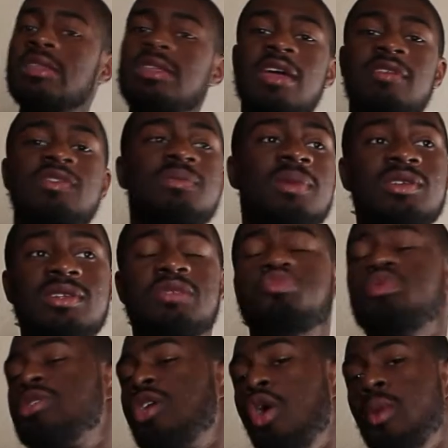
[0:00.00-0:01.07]
Davis Mills
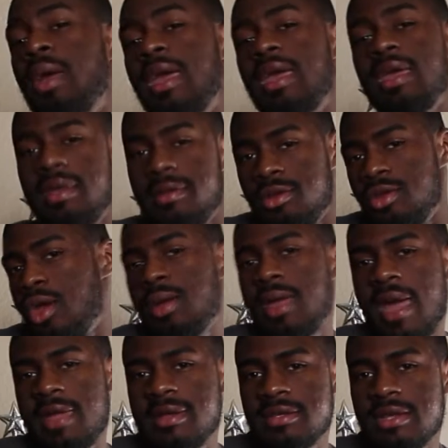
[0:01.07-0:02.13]
was okay, you know, he
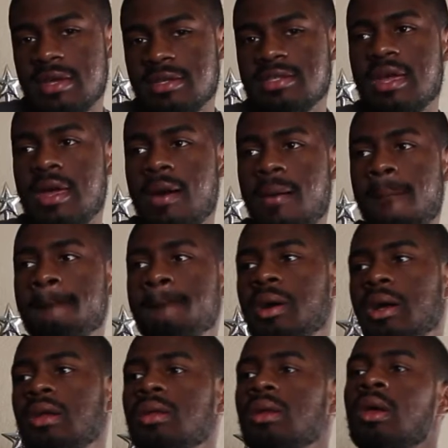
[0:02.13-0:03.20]
had a touchdown,
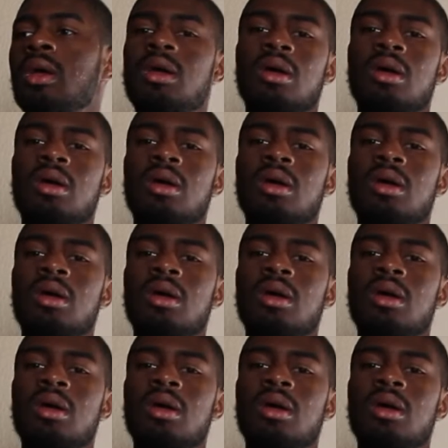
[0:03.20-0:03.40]
but